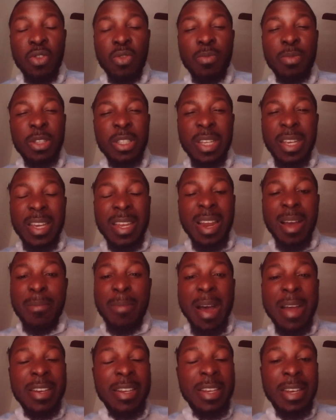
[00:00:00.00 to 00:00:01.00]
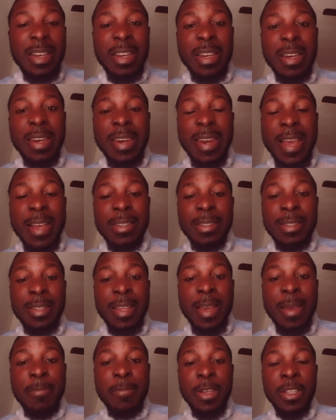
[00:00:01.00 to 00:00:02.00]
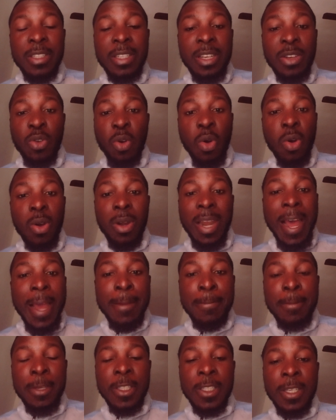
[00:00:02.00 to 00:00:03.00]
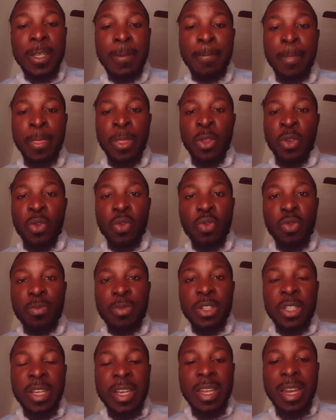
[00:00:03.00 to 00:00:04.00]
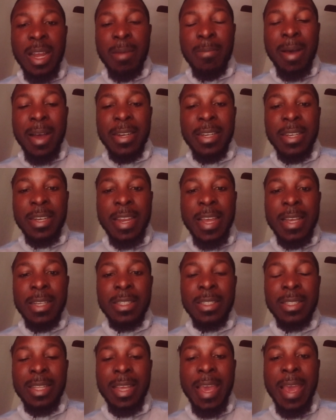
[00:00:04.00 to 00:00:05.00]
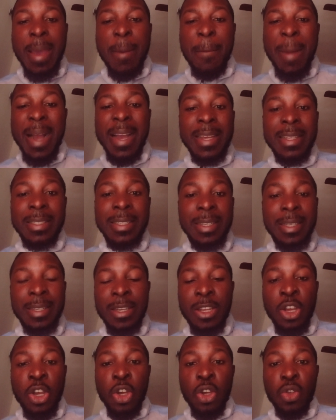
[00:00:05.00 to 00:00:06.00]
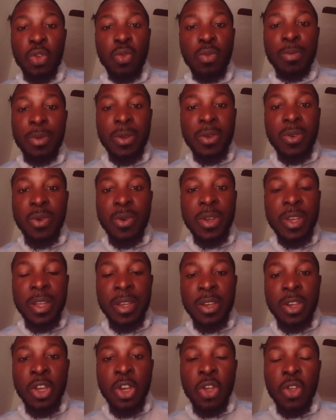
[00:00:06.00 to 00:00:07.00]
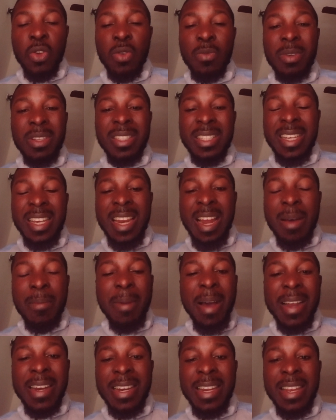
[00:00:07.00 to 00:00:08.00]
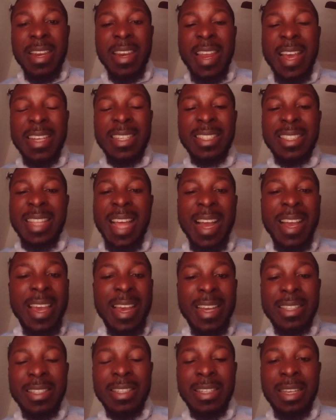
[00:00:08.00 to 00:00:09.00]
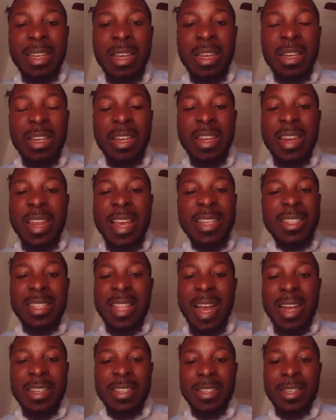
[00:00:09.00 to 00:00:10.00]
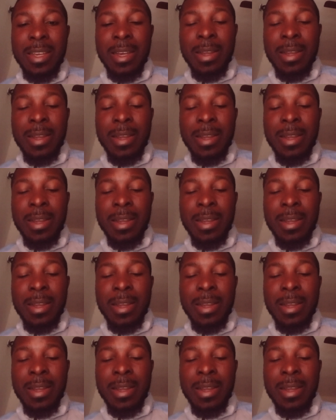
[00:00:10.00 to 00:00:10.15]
thinking about the next day meeting, online meeting. You'll be thinking about the next marketing. you'll be going, you'll be thinking about the next target, the next task